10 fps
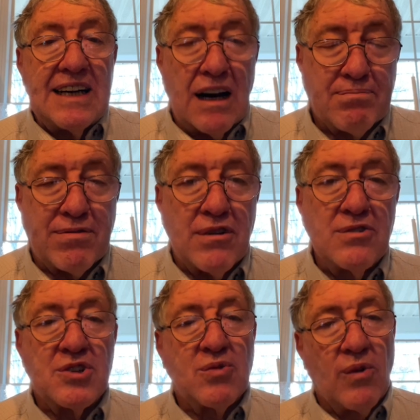
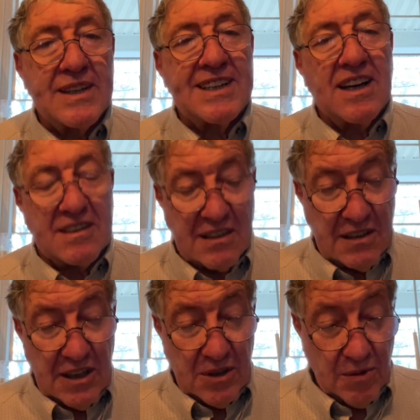approach one
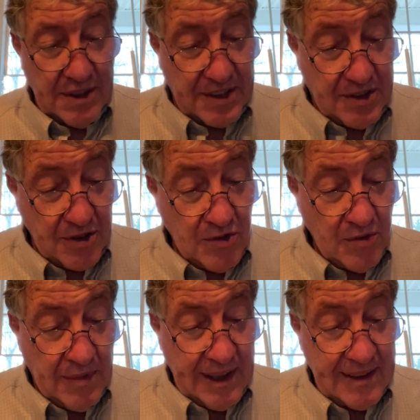another with
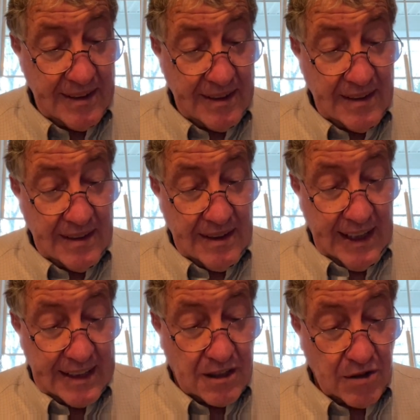doom
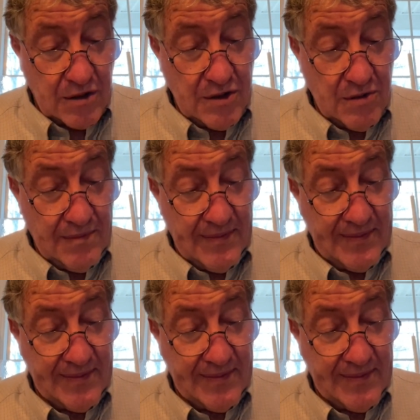and gloom?